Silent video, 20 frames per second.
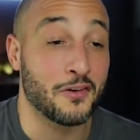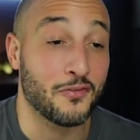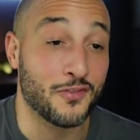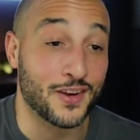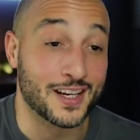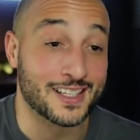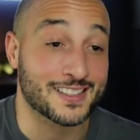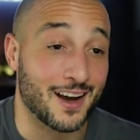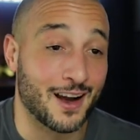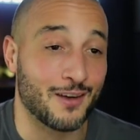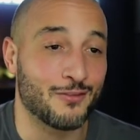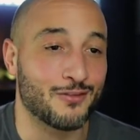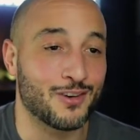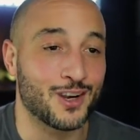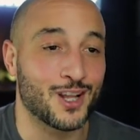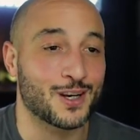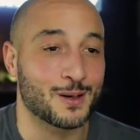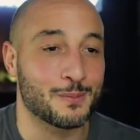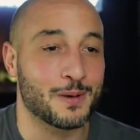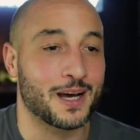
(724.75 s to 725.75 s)
the things that I've
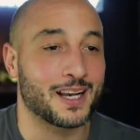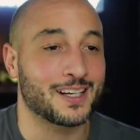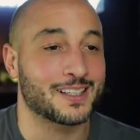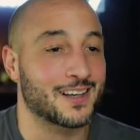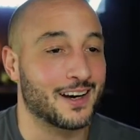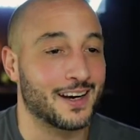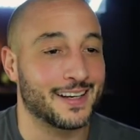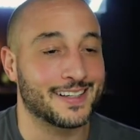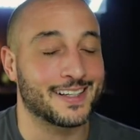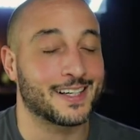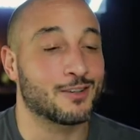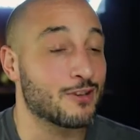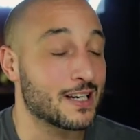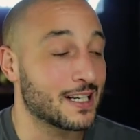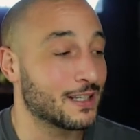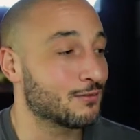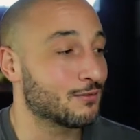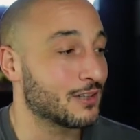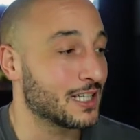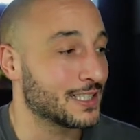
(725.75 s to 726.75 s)
learned about this guy, and I
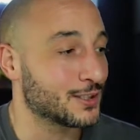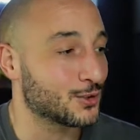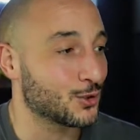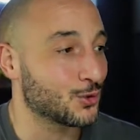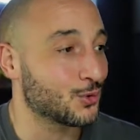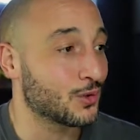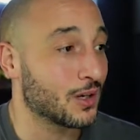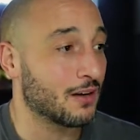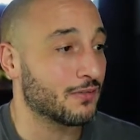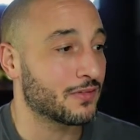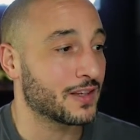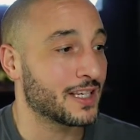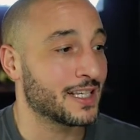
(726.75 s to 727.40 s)
really, really do love,